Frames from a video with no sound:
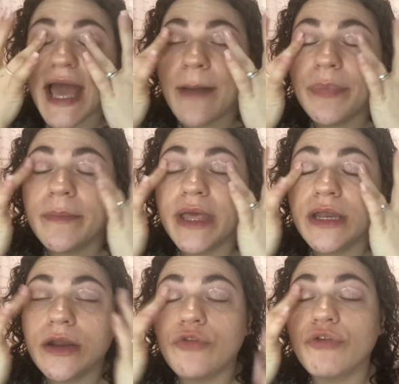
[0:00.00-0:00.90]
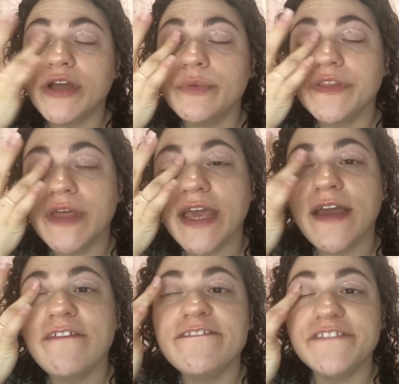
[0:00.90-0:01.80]
them in right with a
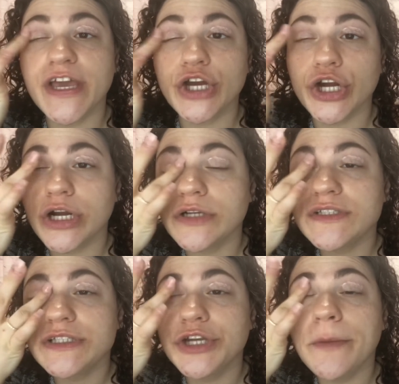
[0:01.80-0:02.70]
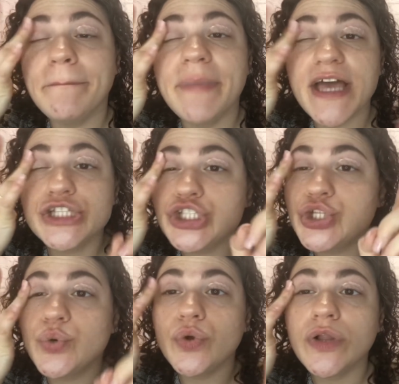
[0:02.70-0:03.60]
finger. Your best
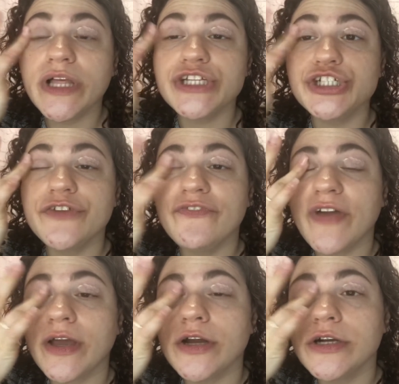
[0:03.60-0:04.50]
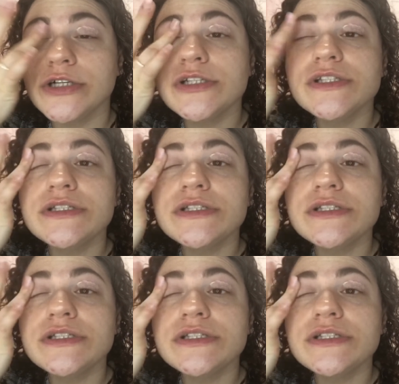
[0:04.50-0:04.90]
tool is your fingers.